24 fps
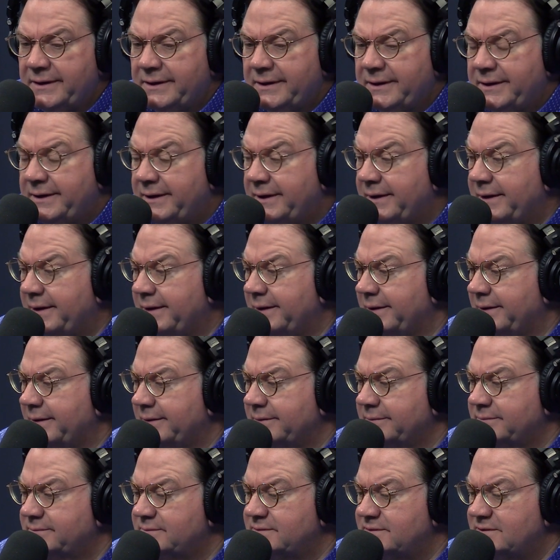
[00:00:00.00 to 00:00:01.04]
He's
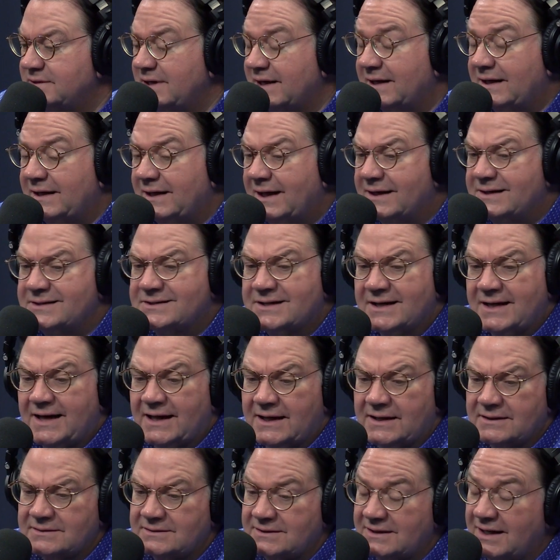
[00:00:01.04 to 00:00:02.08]
got a lot of
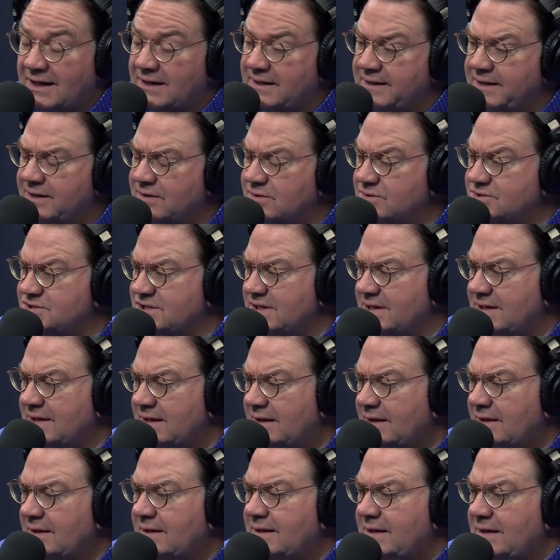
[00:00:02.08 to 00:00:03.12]
talent, a lot of energy.
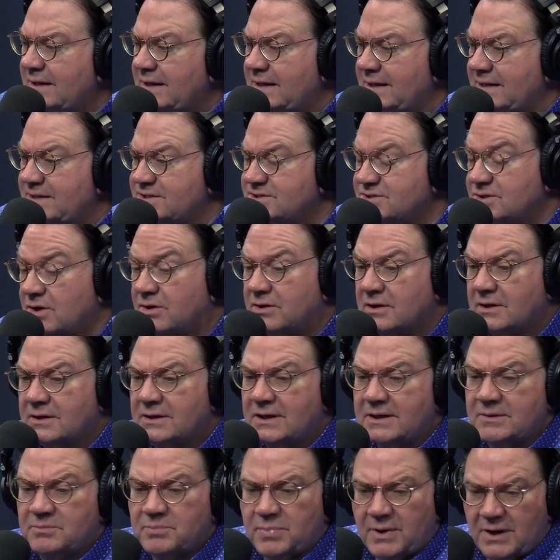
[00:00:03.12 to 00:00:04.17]
He started
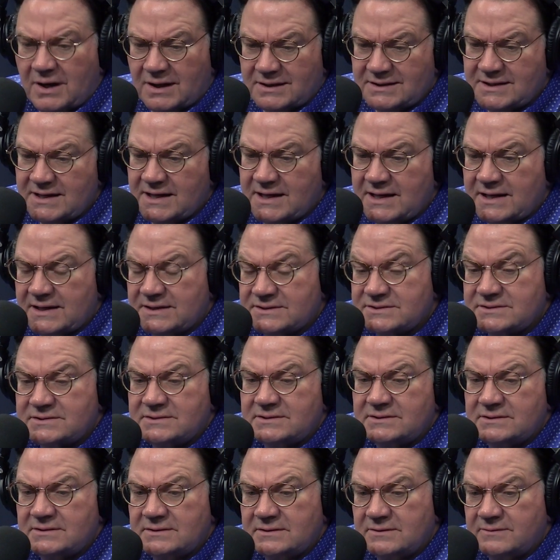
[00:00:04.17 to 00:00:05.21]
a podcast
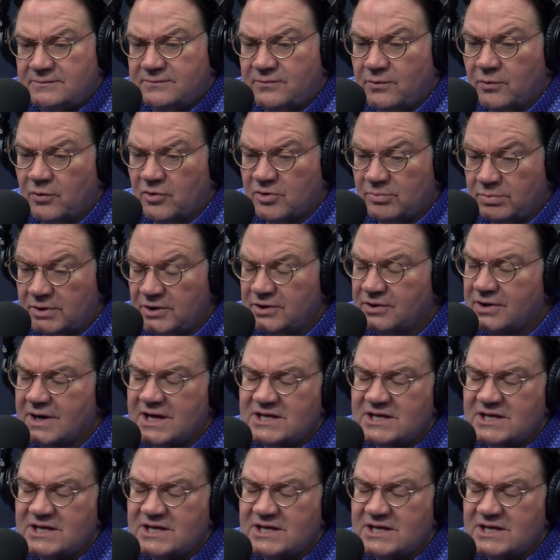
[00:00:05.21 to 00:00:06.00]
for the bluegrass